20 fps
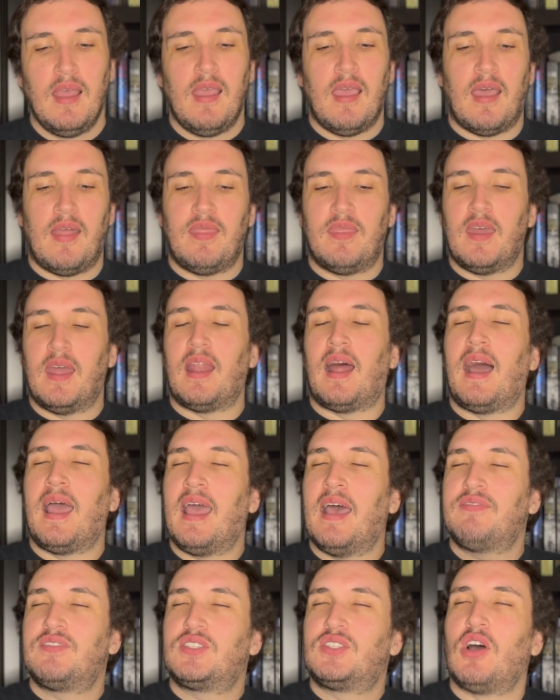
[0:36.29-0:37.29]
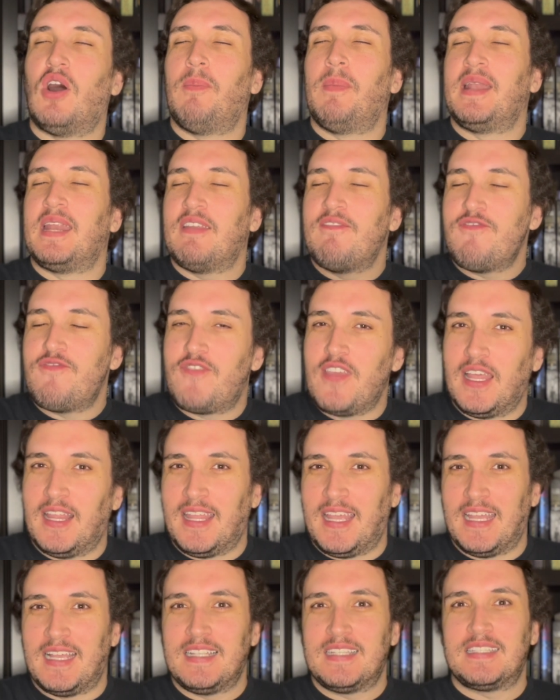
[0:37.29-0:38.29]
and then I have so many
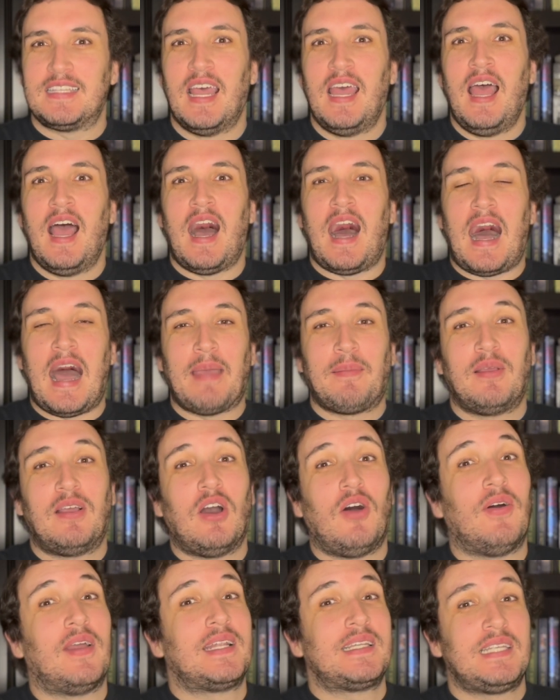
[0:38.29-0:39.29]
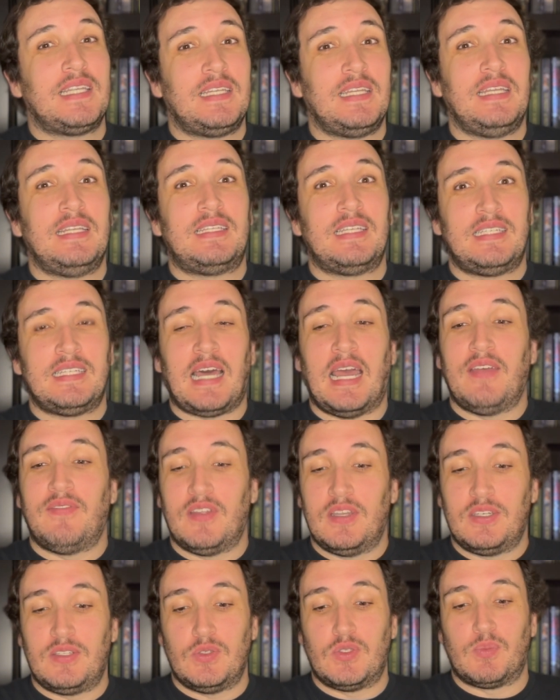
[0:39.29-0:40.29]
feelings I'm going to need to dive
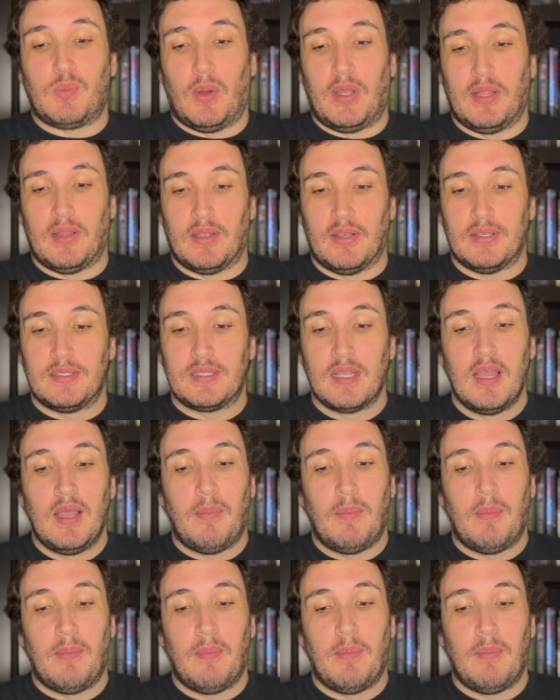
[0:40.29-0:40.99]
into spoilers,